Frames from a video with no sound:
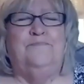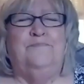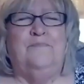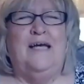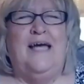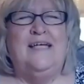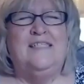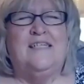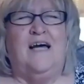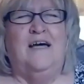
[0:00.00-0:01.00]
My
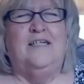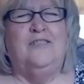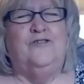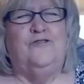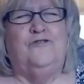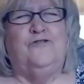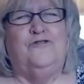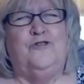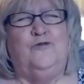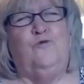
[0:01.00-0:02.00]
aunts kind of
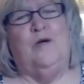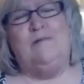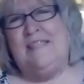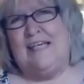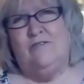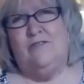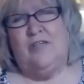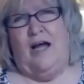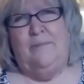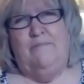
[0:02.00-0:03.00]
drew whimsical
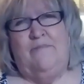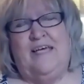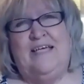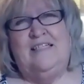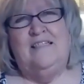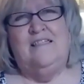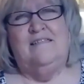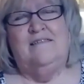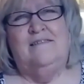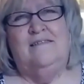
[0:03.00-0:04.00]
type
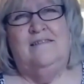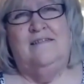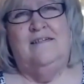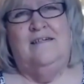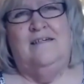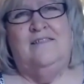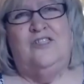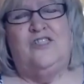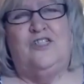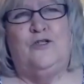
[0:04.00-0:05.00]
things,
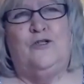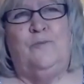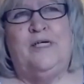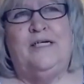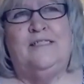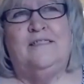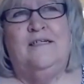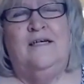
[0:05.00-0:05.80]
just a little bit.